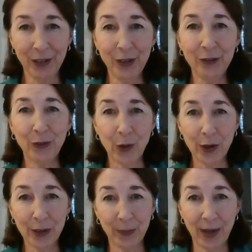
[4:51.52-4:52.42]
The
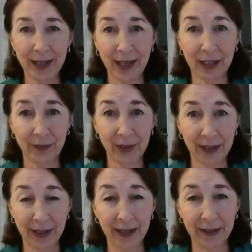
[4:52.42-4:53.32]
fourth bite out of, an,
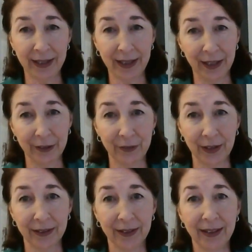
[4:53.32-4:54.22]
out of the
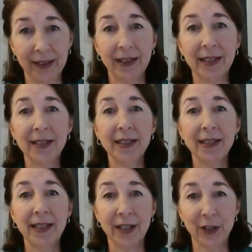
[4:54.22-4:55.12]
elephant is to
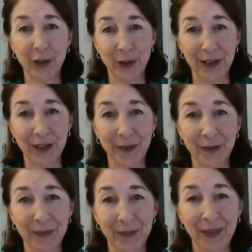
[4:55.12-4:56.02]
test yourself.
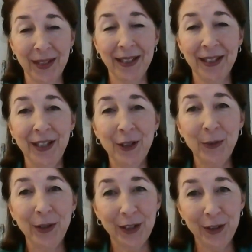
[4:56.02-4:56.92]
Here
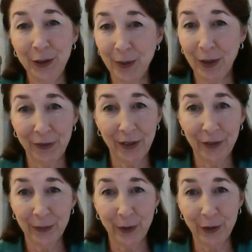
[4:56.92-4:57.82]
we get to my
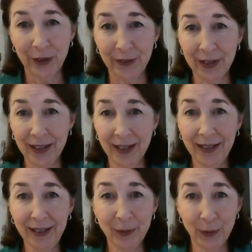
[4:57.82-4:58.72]
favorite mode of
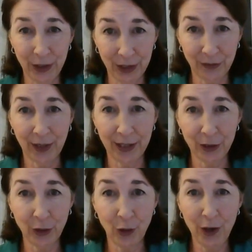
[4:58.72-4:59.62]
study, which is
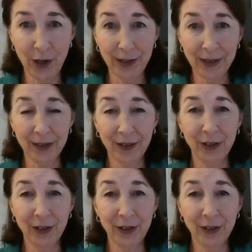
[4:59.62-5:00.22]
flashcards.